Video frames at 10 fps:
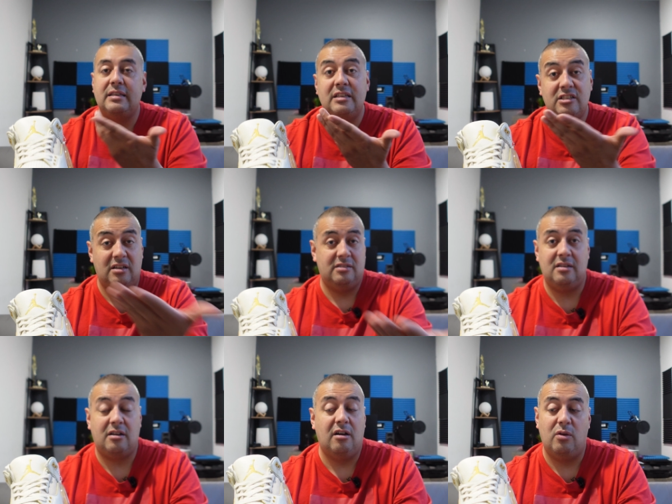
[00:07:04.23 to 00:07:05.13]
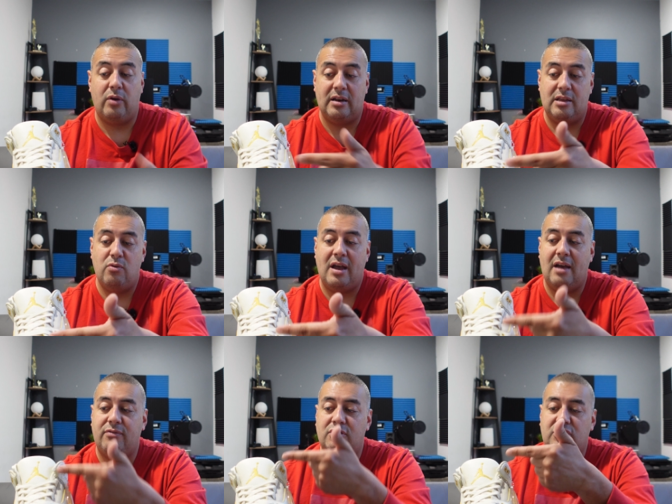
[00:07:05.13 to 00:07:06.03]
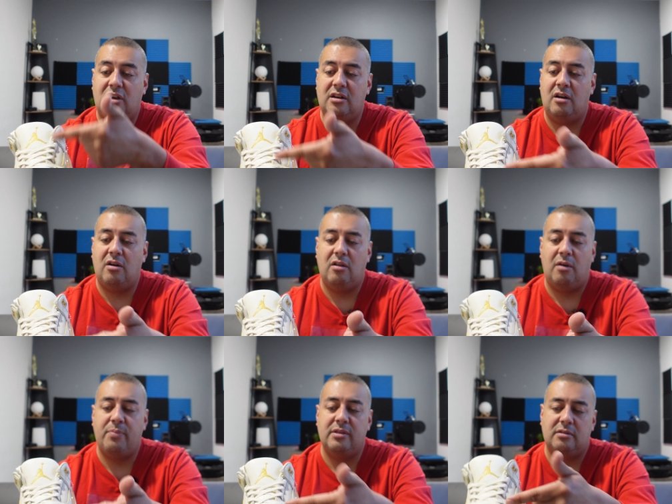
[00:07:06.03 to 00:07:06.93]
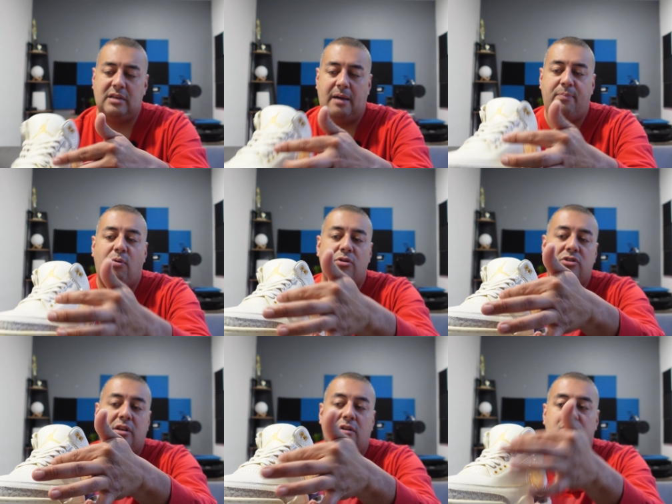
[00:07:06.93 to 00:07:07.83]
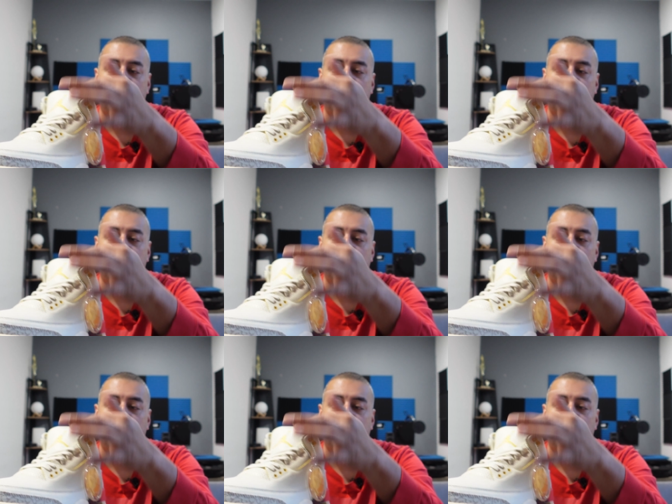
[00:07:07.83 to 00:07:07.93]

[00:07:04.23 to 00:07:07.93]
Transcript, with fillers: the sunset colorway. Now you have the sun all up in the top portion here.